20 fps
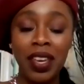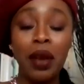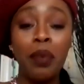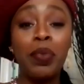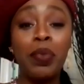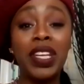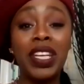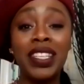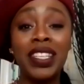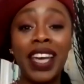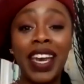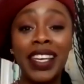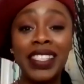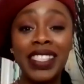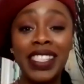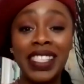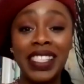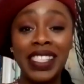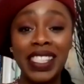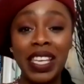But in
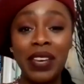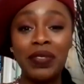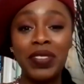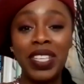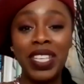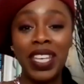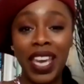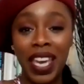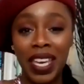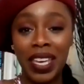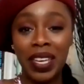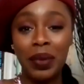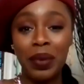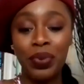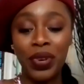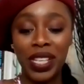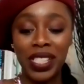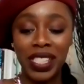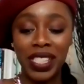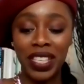1978,
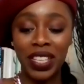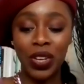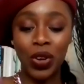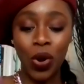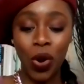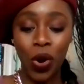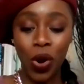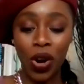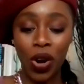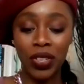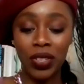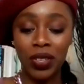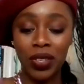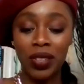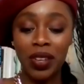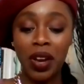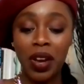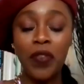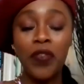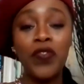President Carter
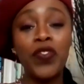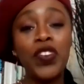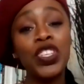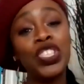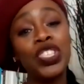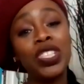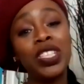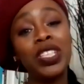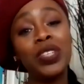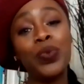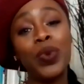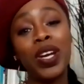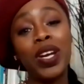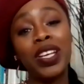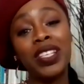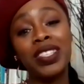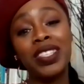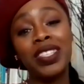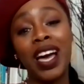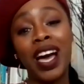officially
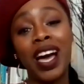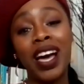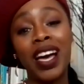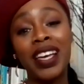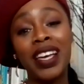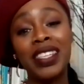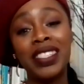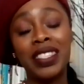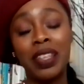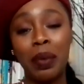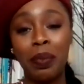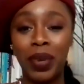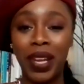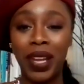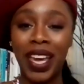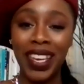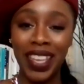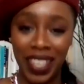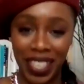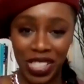recognized
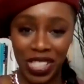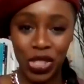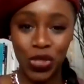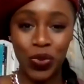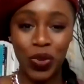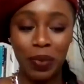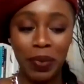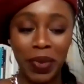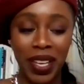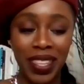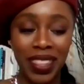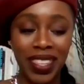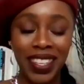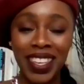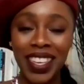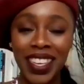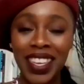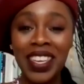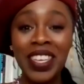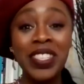Black History Month.
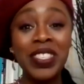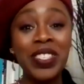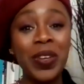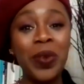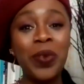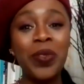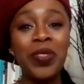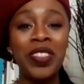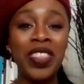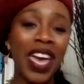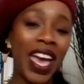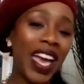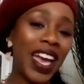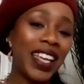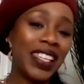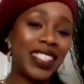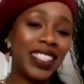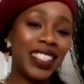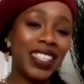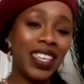So
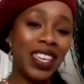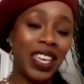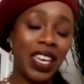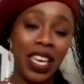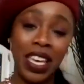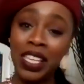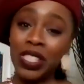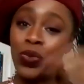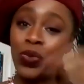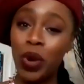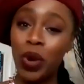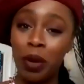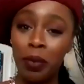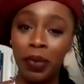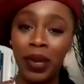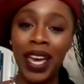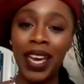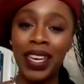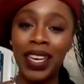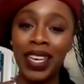that is where
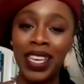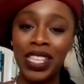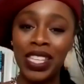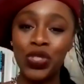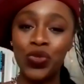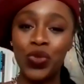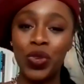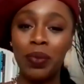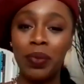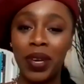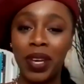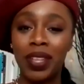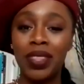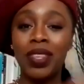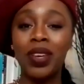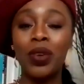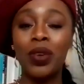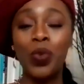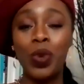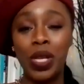Black History Month
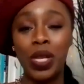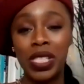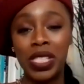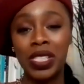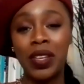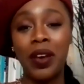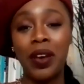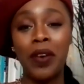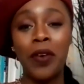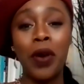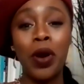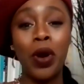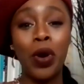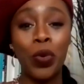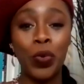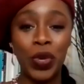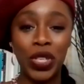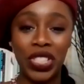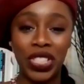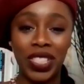was
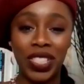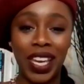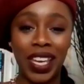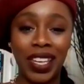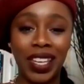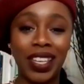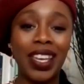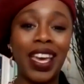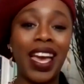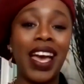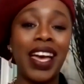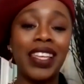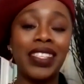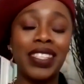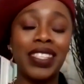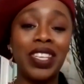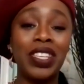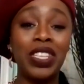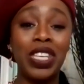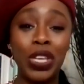originated
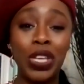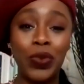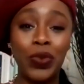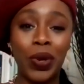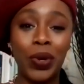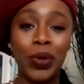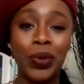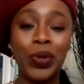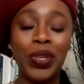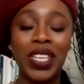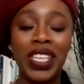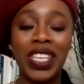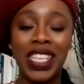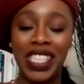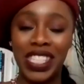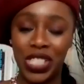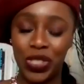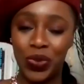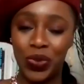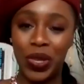as Negro
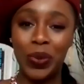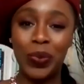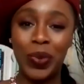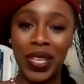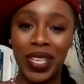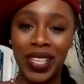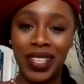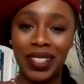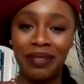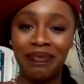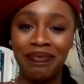History Week.